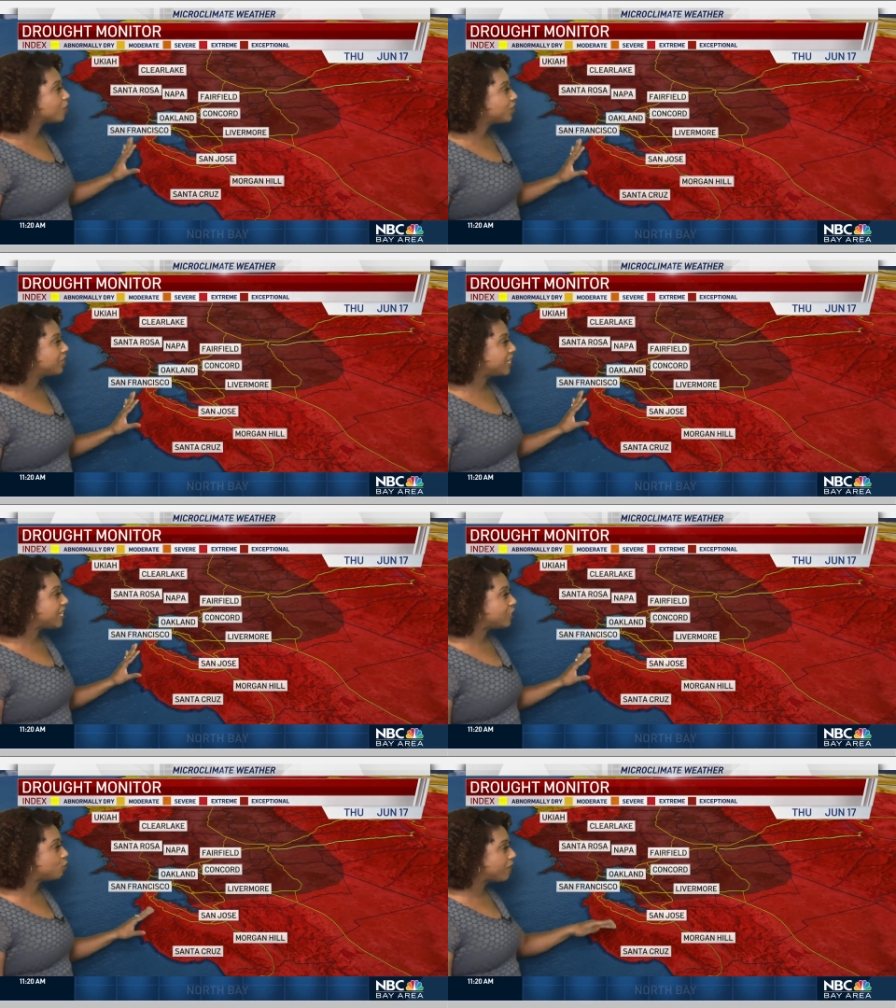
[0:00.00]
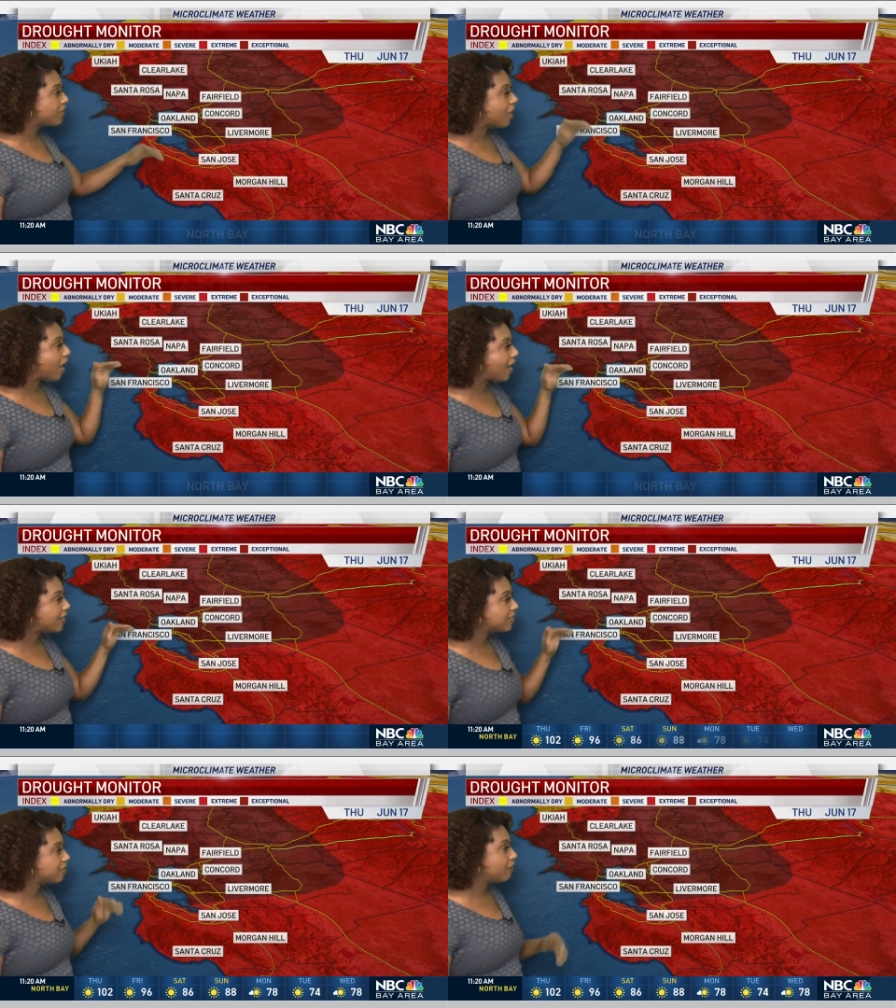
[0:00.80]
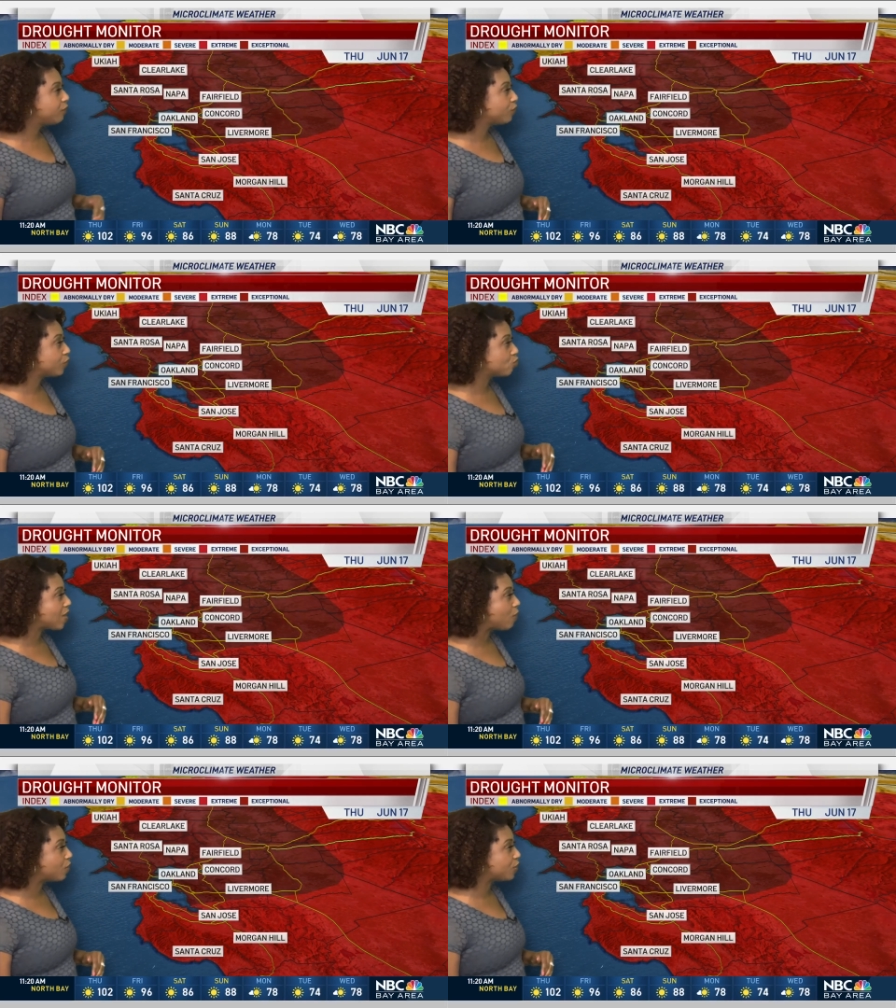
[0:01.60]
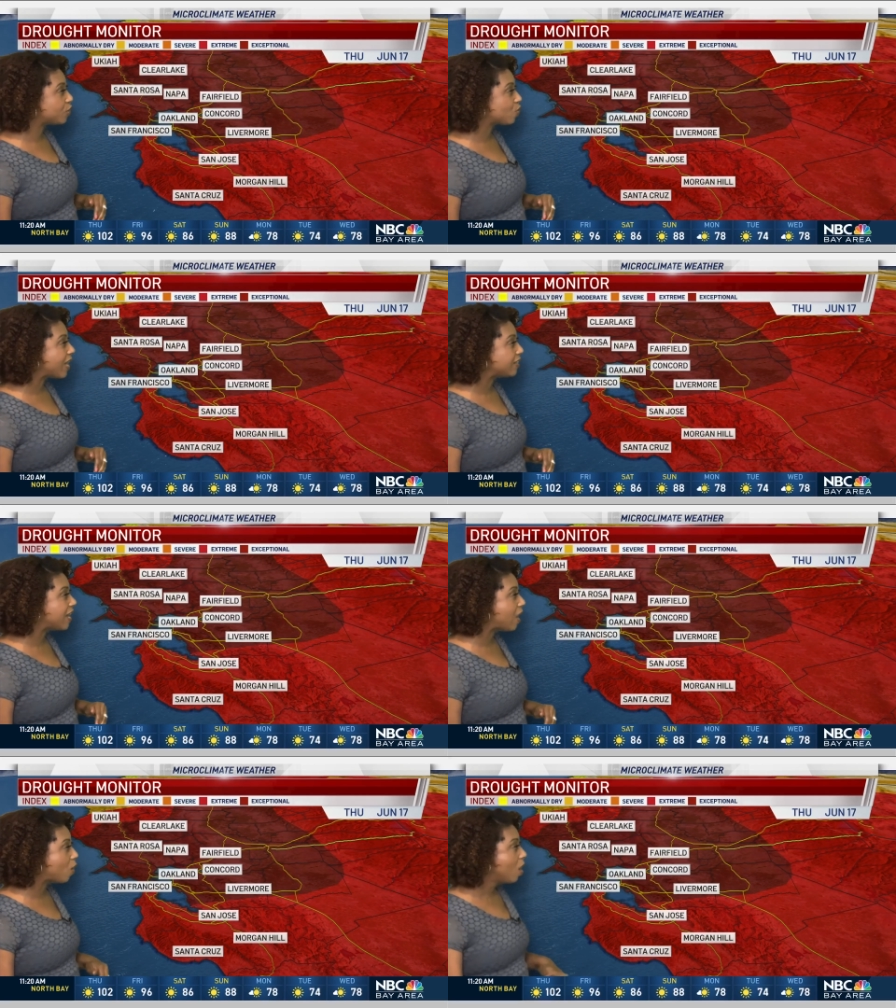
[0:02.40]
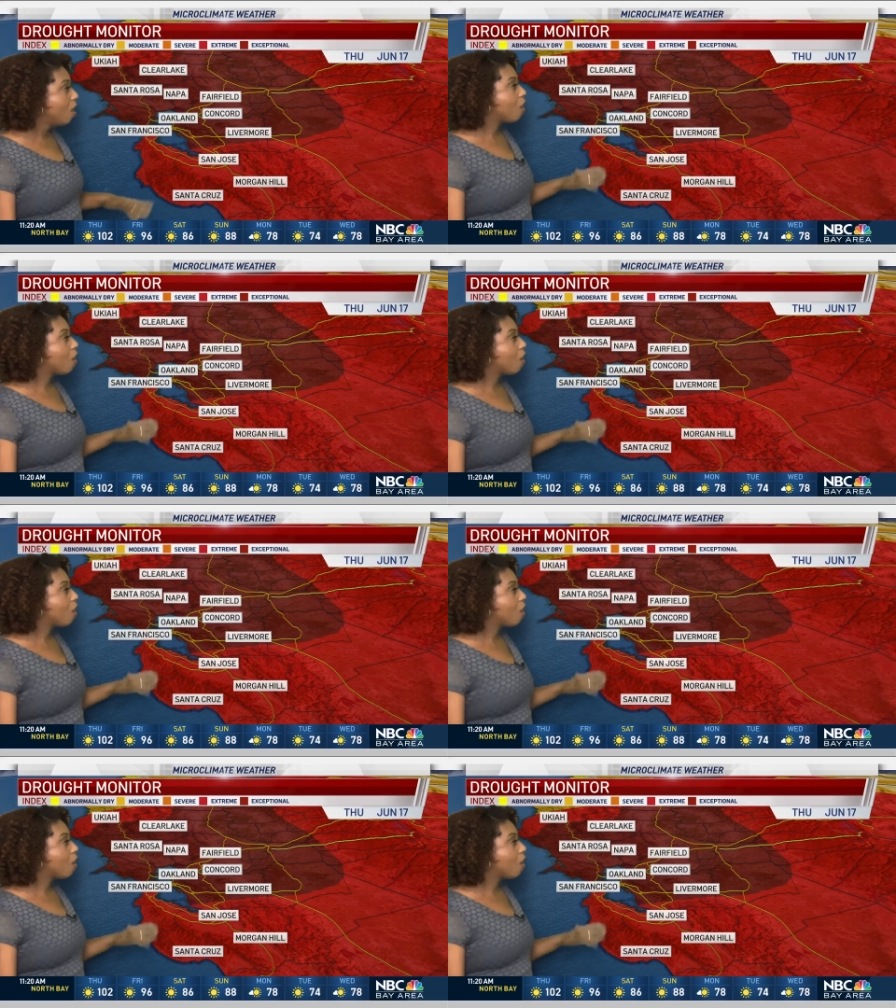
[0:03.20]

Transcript: parts of the East Bay. The highest level of the drought with us right now.